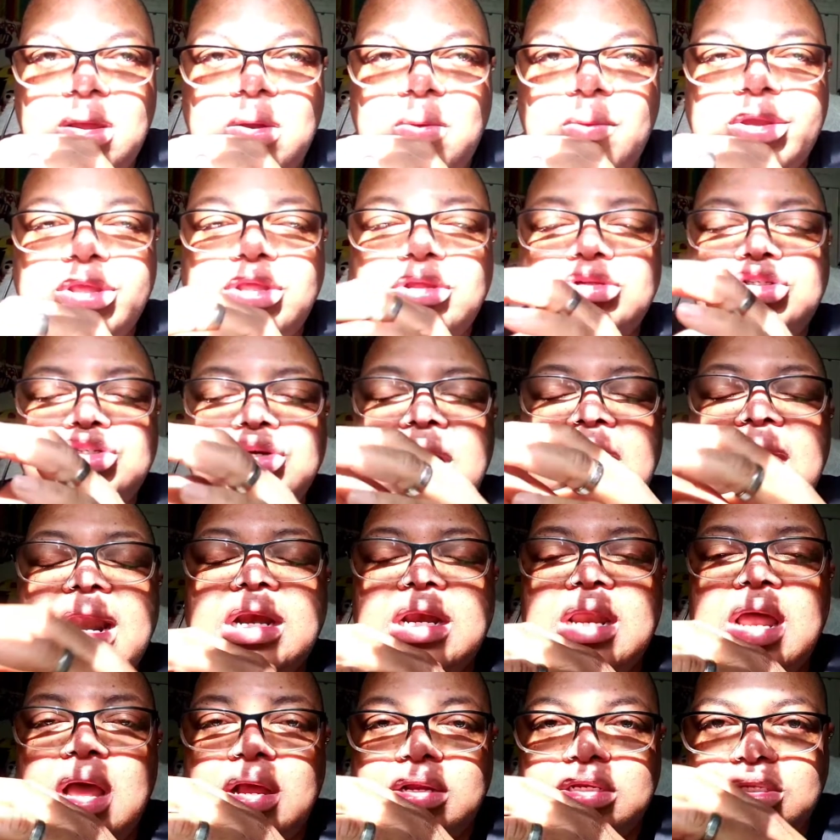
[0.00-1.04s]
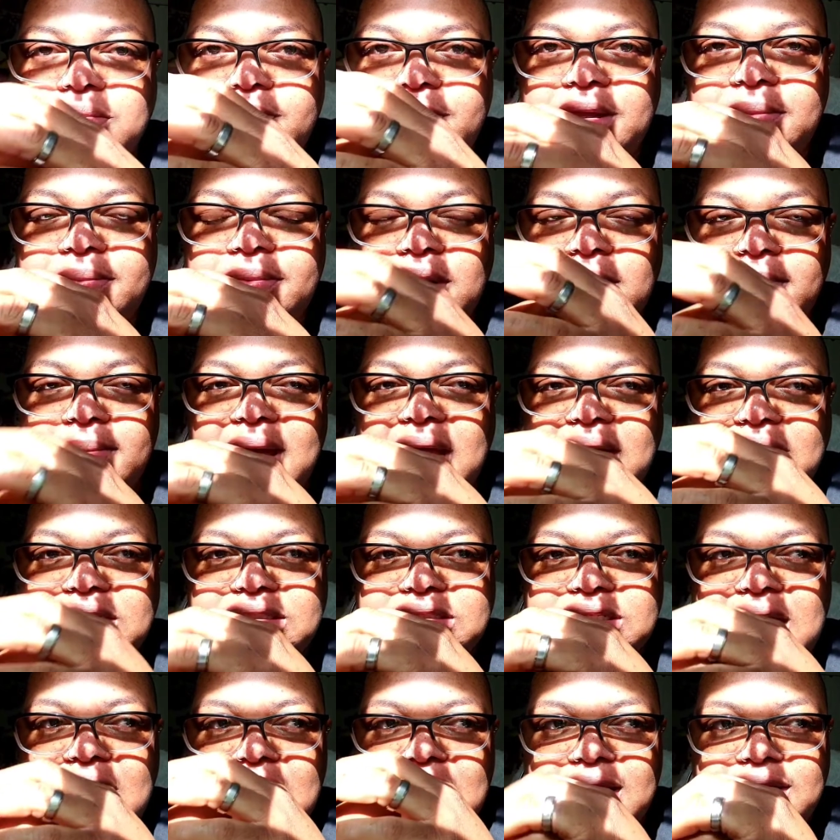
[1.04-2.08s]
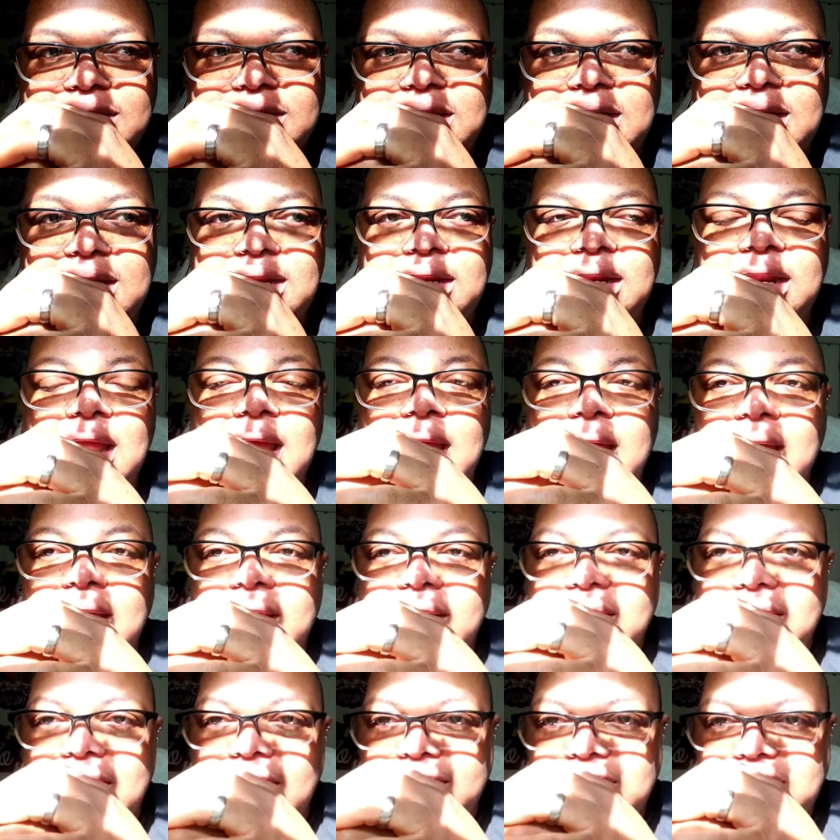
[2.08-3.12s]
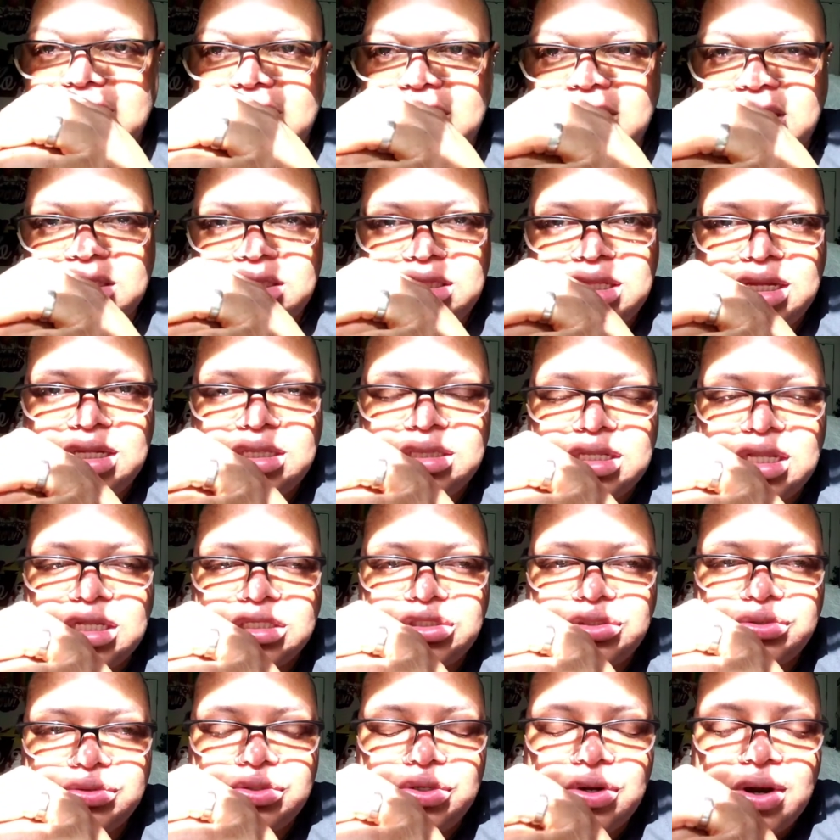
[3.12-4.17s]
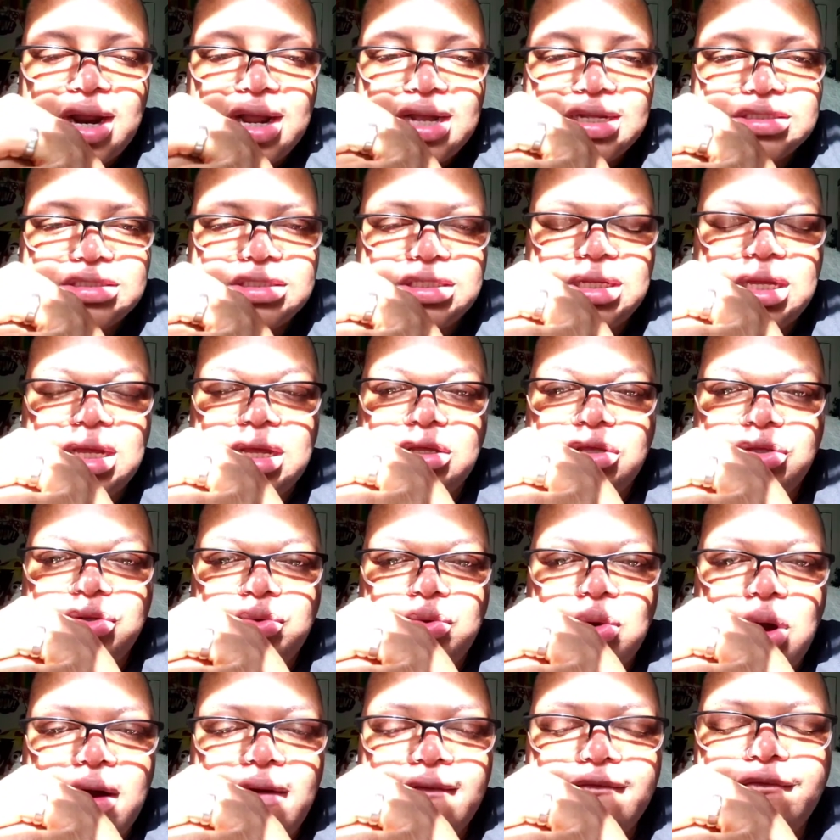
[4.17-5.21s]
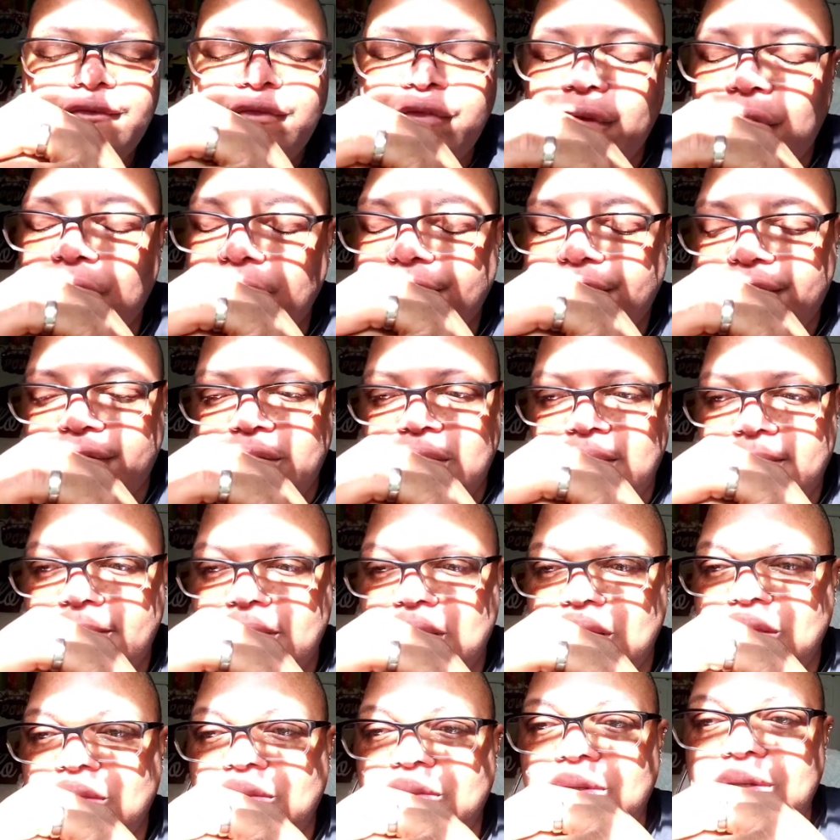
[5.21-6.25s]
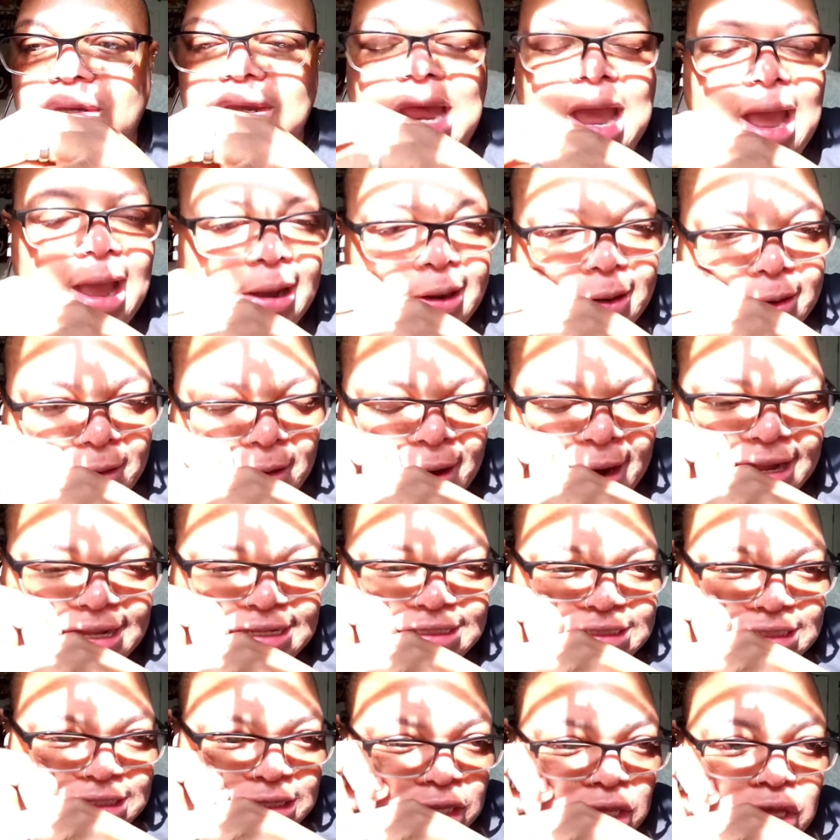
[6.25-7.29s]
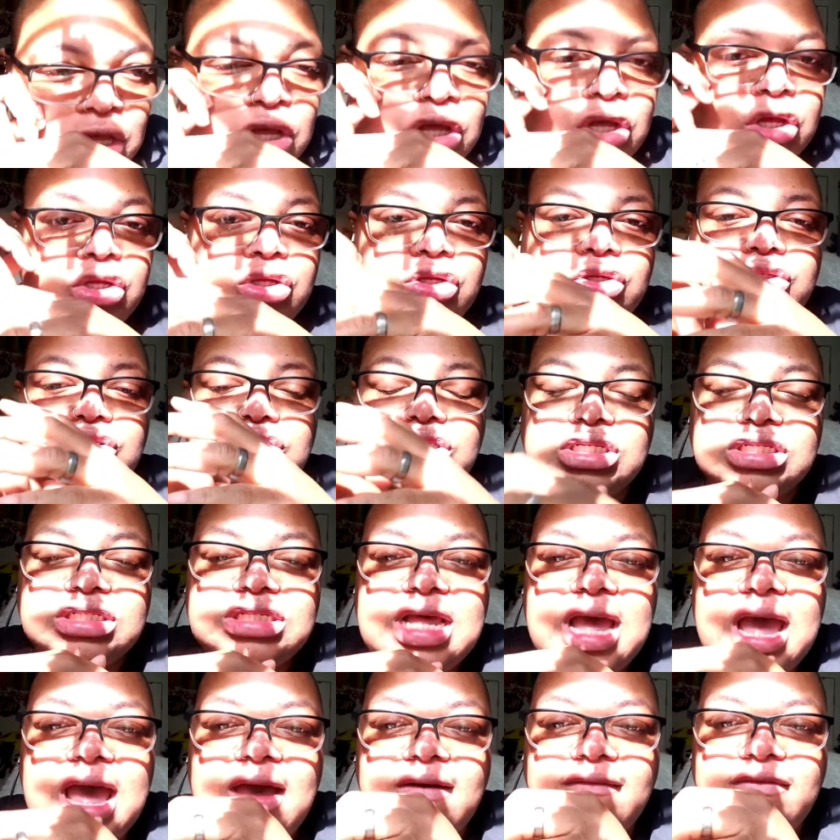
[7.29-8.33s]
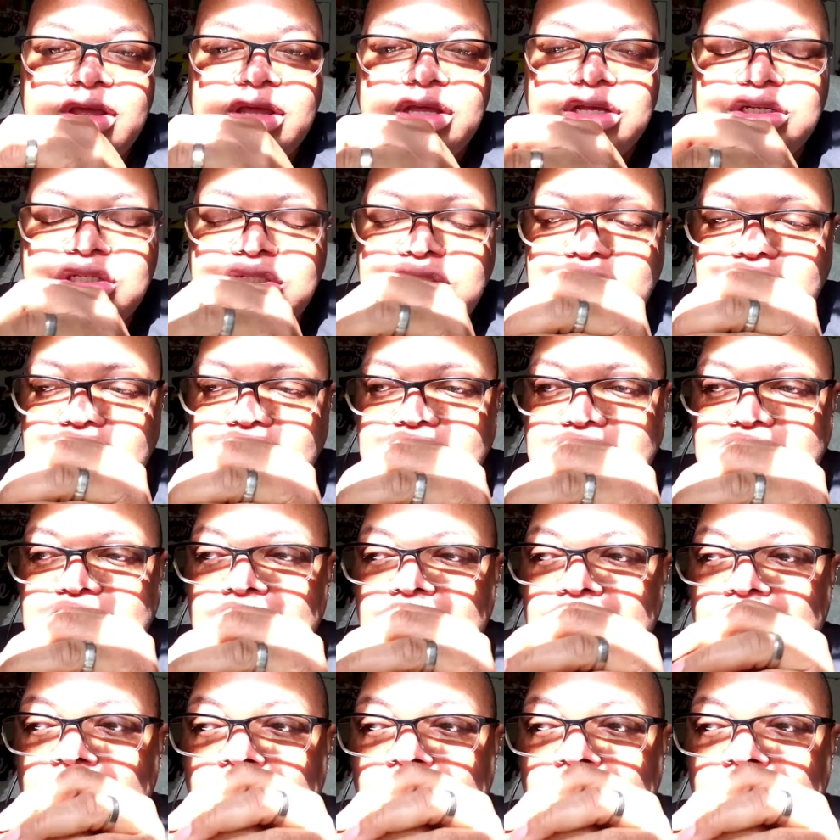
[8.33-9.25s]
when you try to talk to people about this kind of thing, they tend to think that you're crazy, and you are far from it. You're not crazy. You just have issues